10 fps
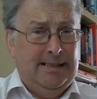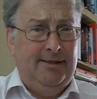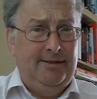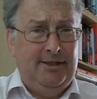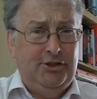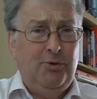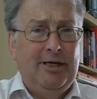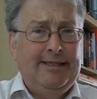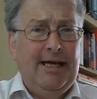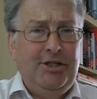that it's
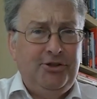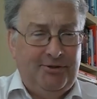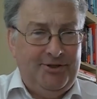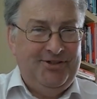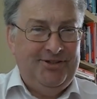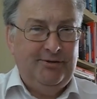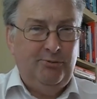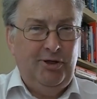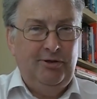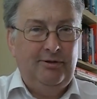quite dangerous.
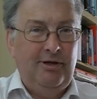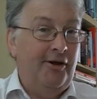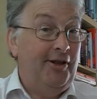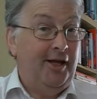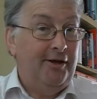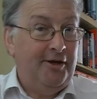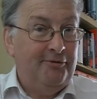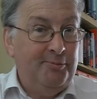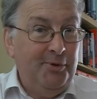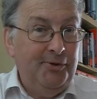Well, are they going
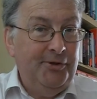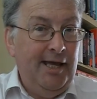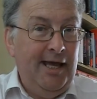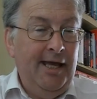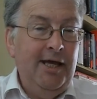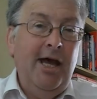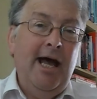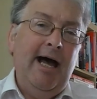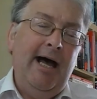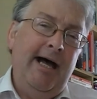overboard there?
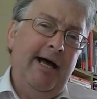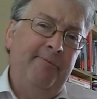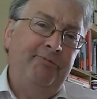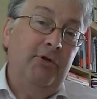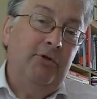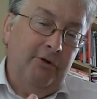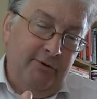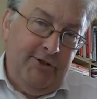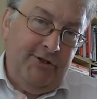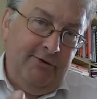
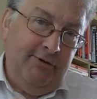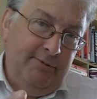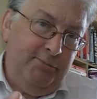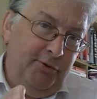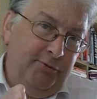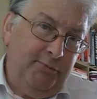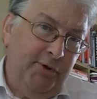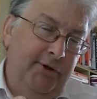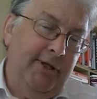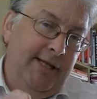Or is there an important
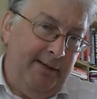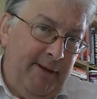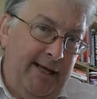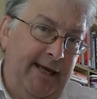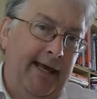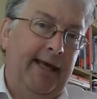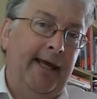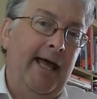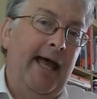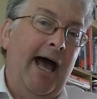point that they're
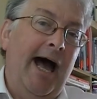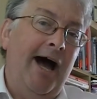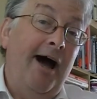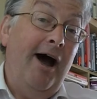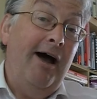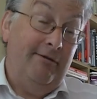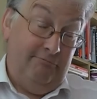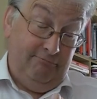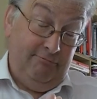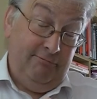making? And
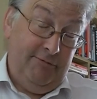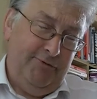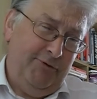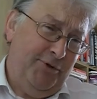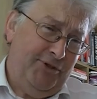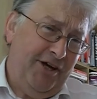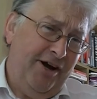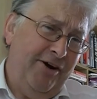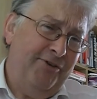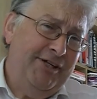of course,
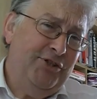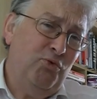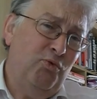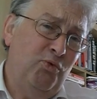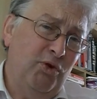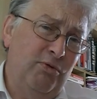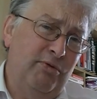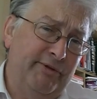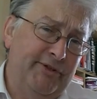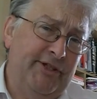are these
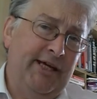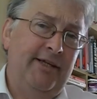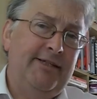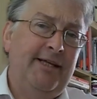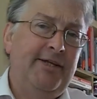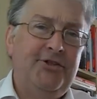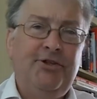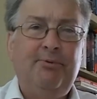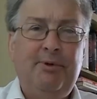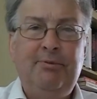rules in the sense
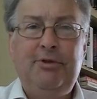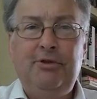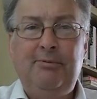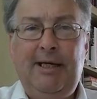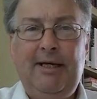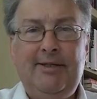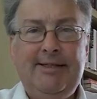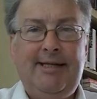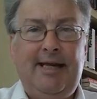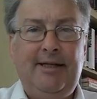that we would normally
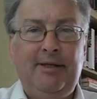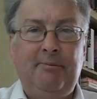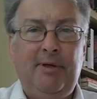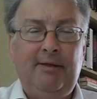understand them?